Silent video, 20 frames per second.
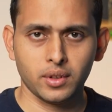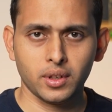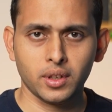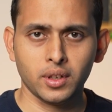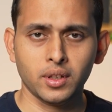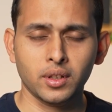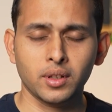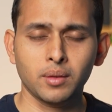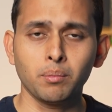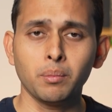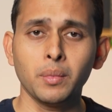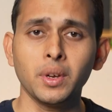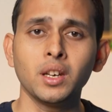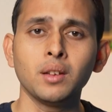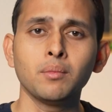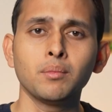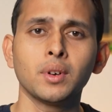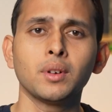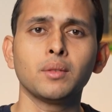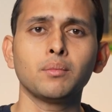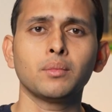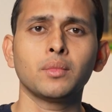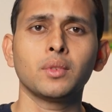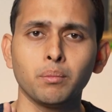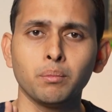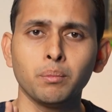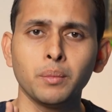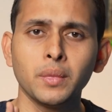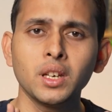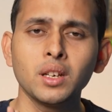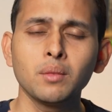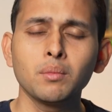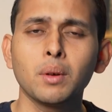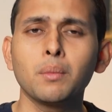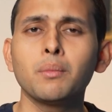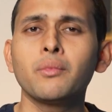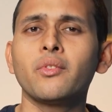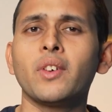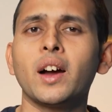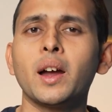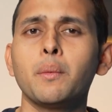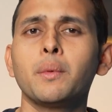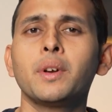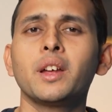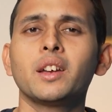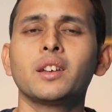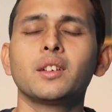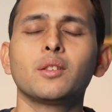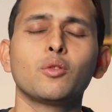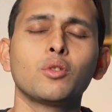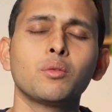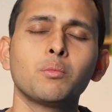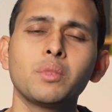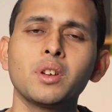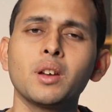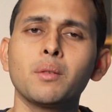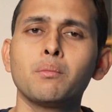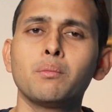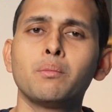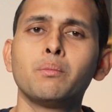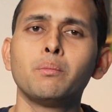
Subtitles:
As minimum 5 day would be a